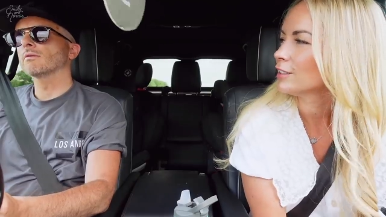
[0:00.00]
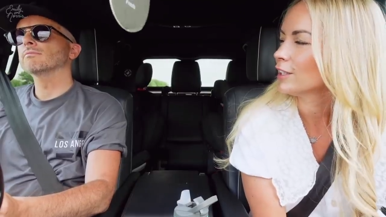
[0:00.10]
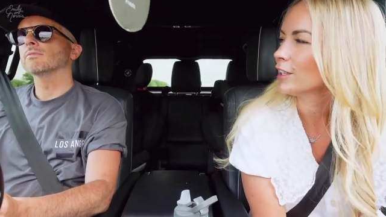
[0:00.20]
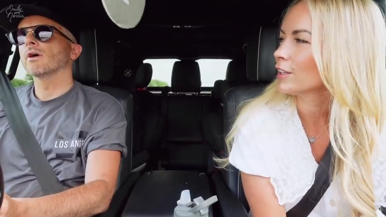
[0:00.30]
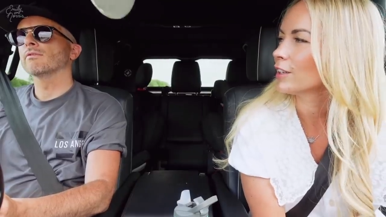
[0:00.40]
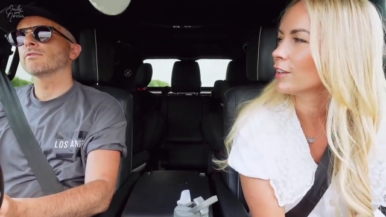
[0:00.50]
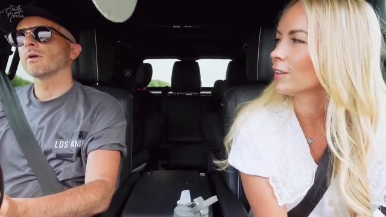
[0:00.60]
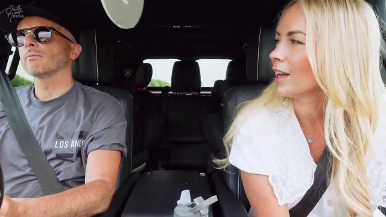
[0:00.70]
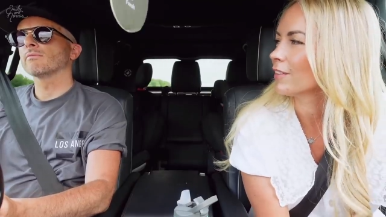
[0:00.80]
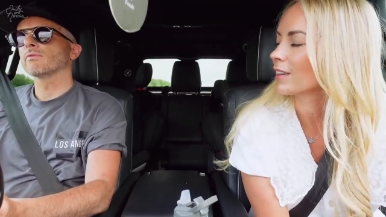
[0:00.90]
Speaker 1: Do you
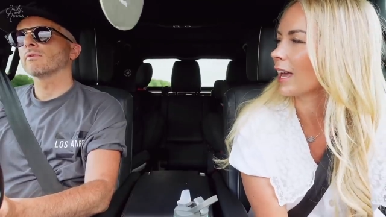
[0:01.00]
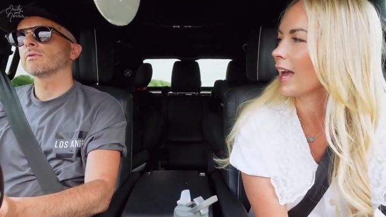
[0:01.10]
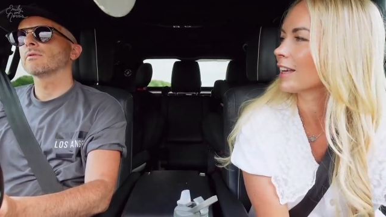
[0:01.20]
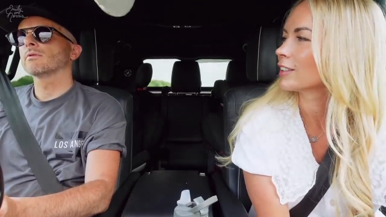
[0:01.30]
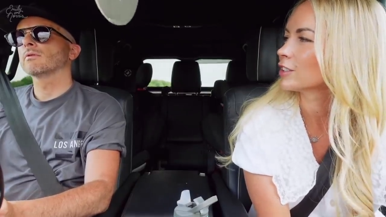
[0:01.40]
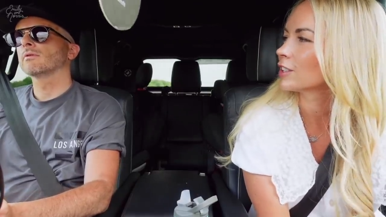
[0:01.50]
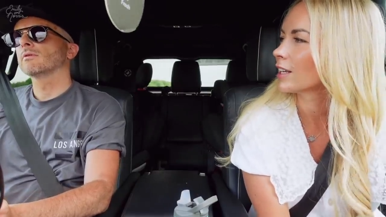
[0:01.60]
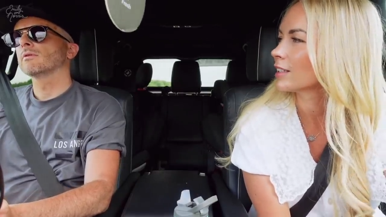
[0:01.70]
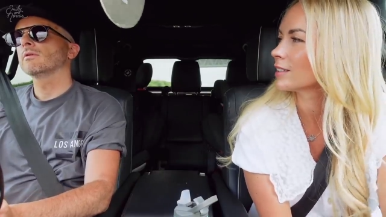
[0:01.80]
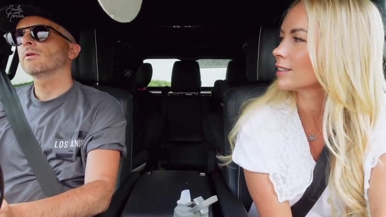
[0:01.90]
ever get anxious?
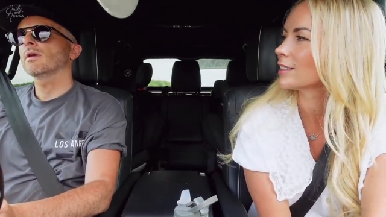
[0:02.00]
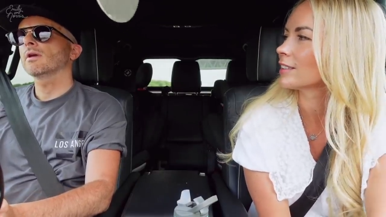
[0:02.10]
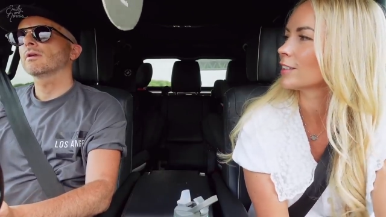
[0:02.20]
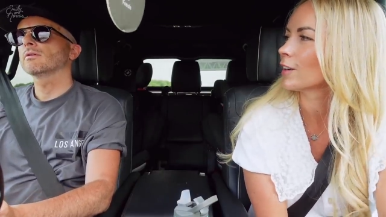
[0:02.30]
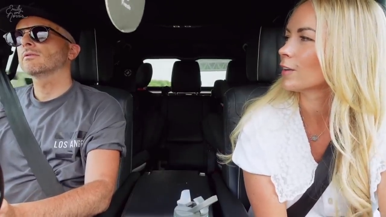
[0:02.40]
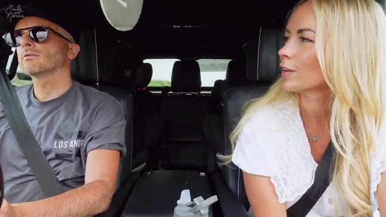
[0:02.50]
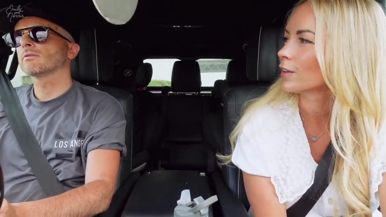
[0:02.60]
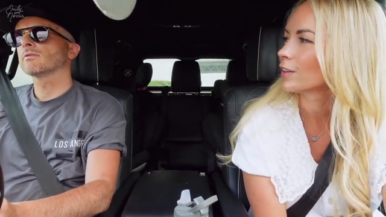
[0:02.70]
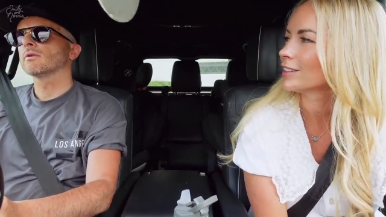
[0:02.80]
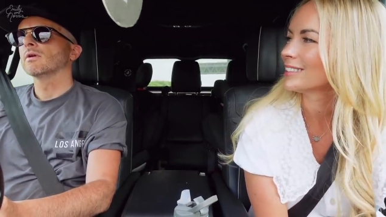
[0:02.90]
Yeah, of
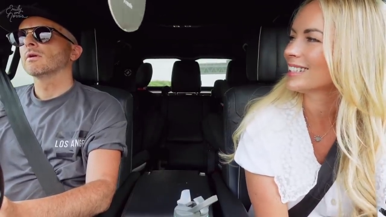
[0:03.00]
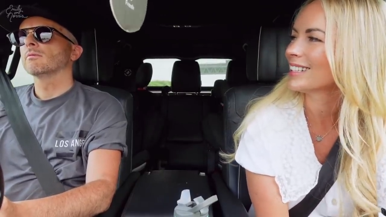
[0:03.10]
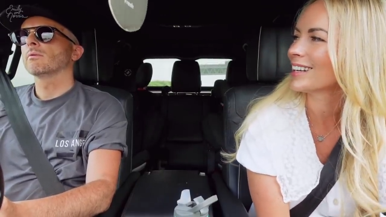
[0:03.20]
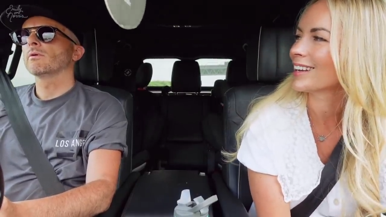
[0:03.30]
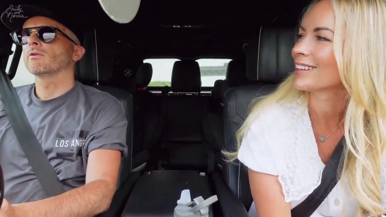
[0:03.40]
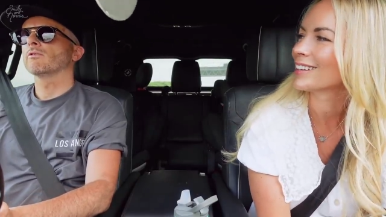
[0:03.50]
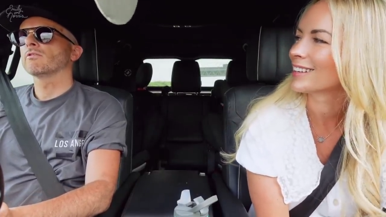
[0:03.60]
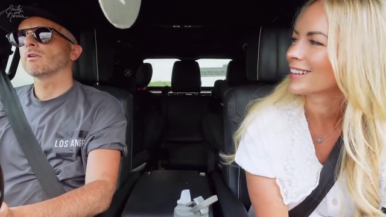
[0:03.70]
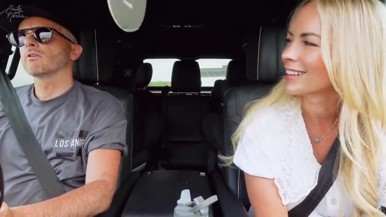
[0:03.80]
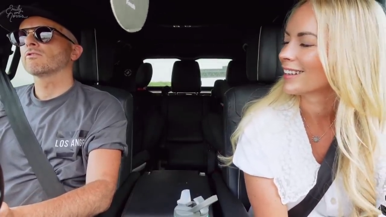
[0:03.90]
course. Do you? Probably not to
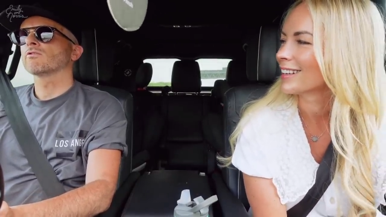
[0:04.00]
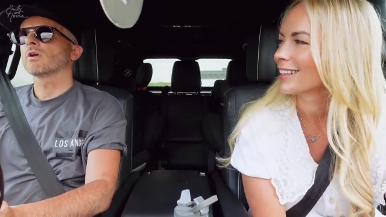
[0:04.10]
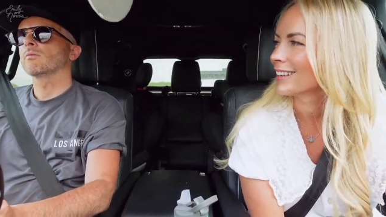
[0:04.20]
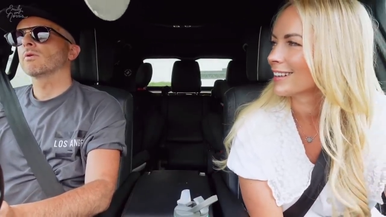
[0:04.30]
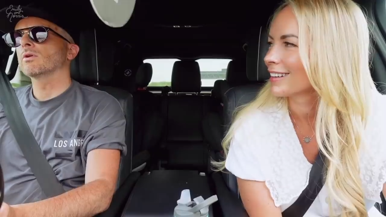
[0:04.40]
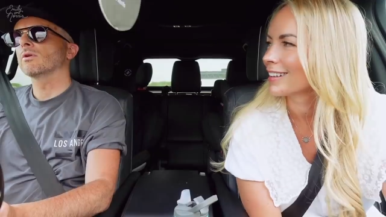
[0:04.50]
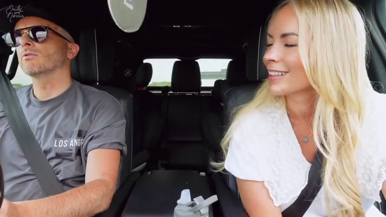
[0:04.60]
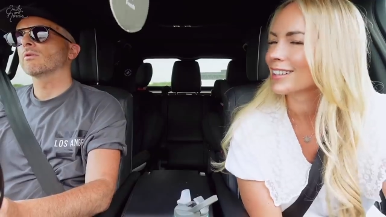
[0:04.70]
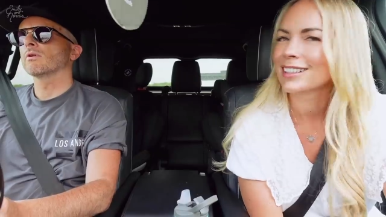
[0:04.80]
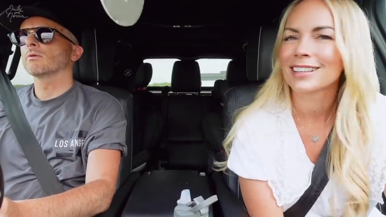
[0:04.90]
the extreme that you
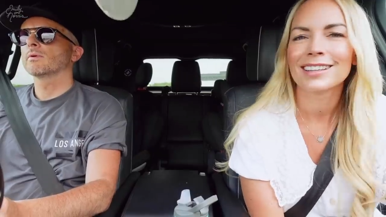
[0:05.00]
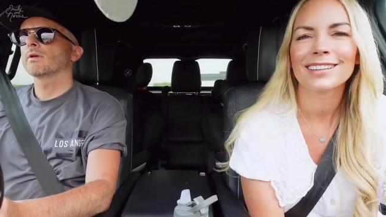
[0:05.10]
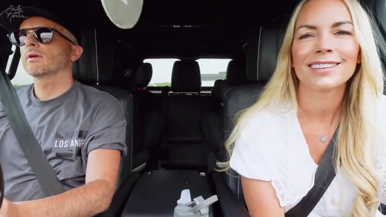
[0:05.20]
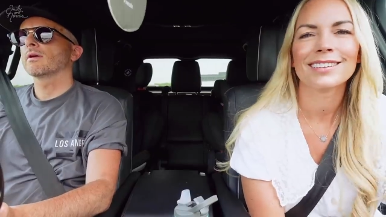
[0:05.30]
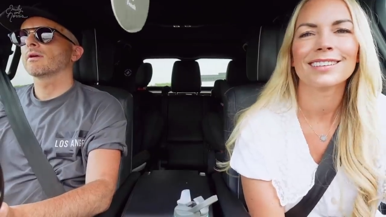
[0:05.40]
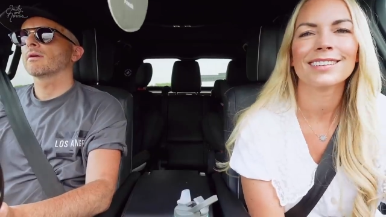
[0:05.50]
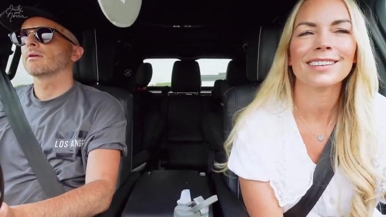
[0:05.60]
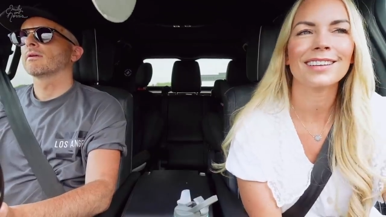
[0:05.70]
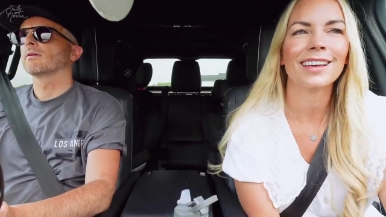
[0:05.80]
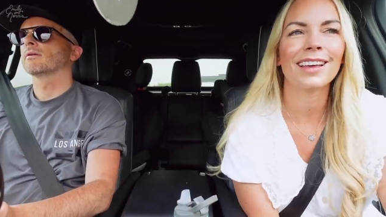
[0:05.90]
do, but
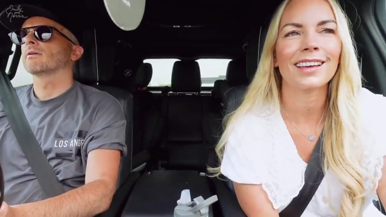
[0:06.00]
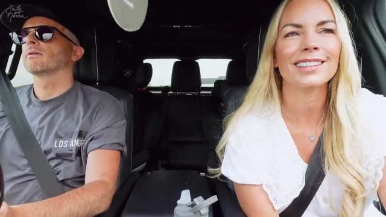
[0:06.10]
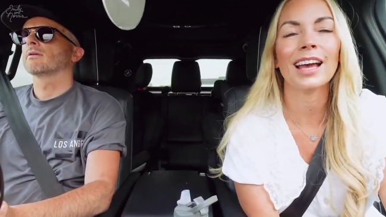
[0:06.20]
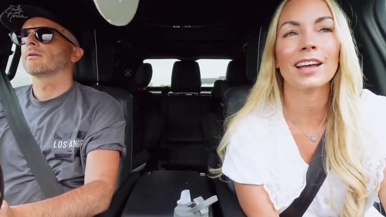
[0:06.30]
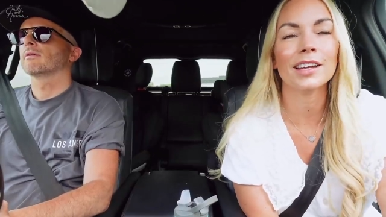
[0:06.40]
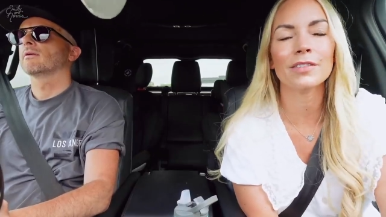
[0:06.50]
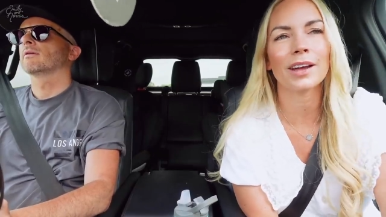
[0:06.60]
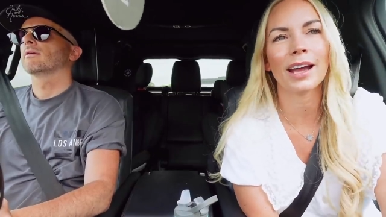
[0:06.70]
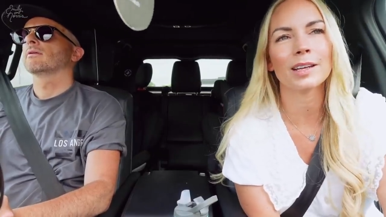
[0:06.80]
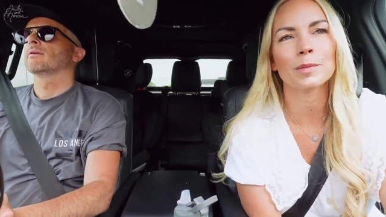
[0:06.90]
Speaker 2: yeah. Yeah, I never
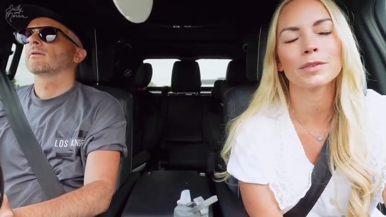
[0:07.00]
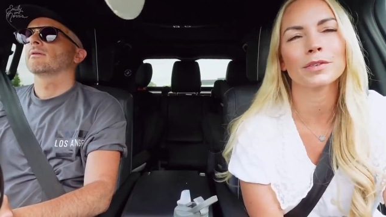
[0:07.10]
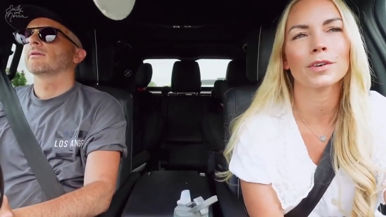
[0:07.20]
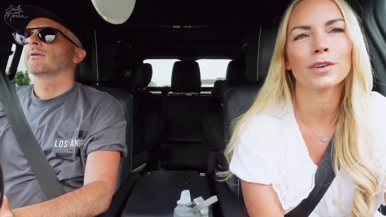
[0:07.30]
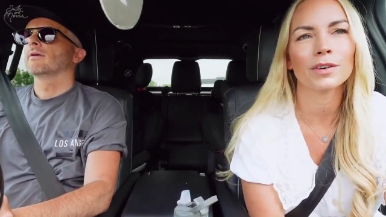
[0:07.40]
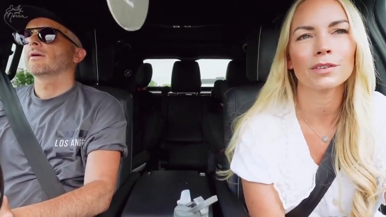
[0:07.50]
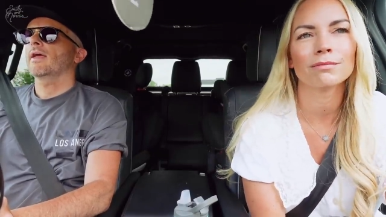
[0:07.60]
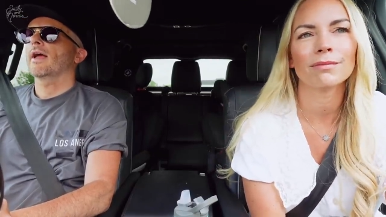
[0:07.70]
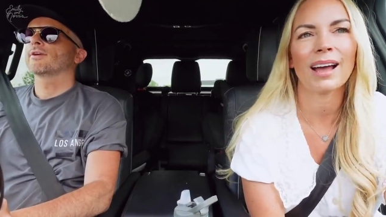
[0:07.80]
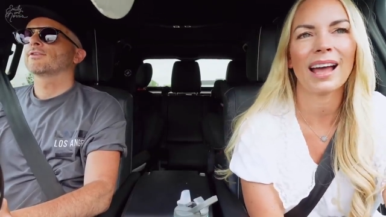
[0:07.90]
had it before.
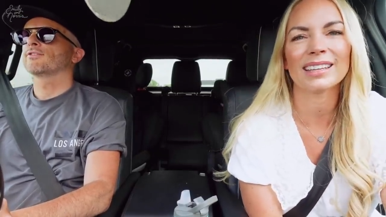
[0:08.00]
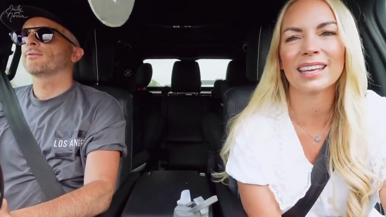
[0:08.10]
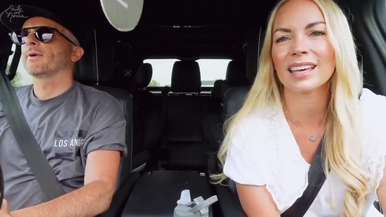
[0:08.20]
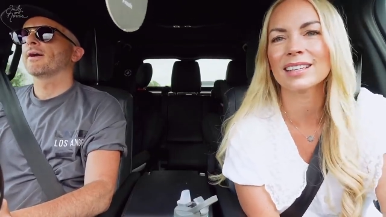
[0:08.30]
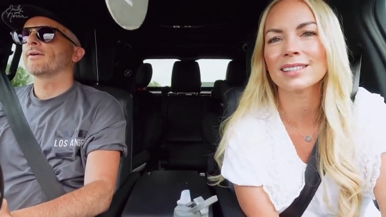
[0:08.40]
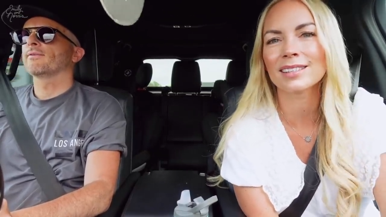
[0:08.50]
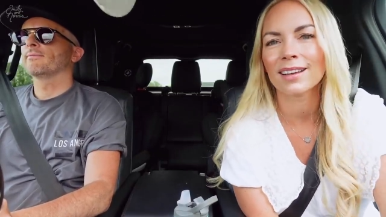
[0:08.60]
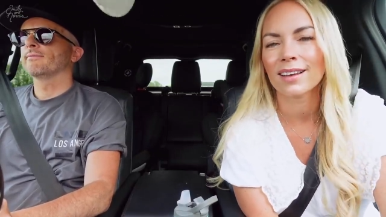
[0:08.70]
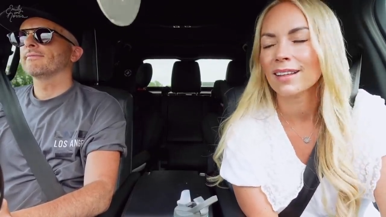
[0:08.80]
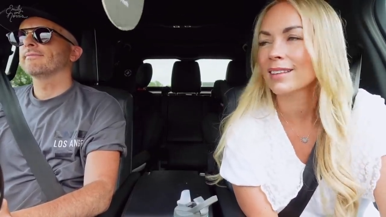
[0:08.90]
Speaker 1: I had kids.
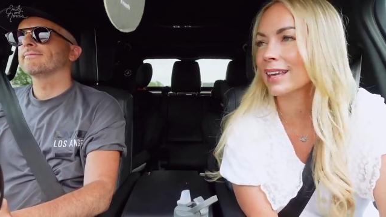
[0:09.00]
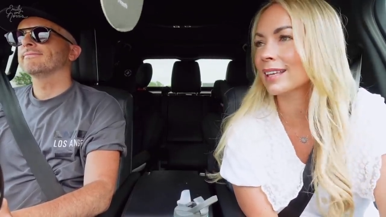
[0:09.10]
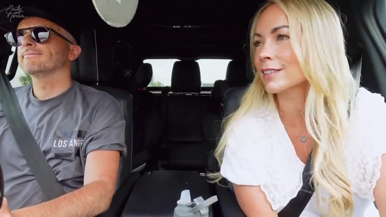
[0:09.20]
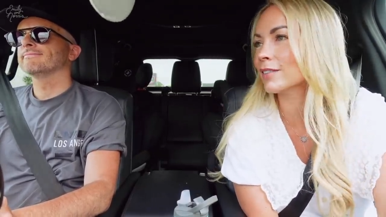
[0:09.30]
Speaker 2: The kids have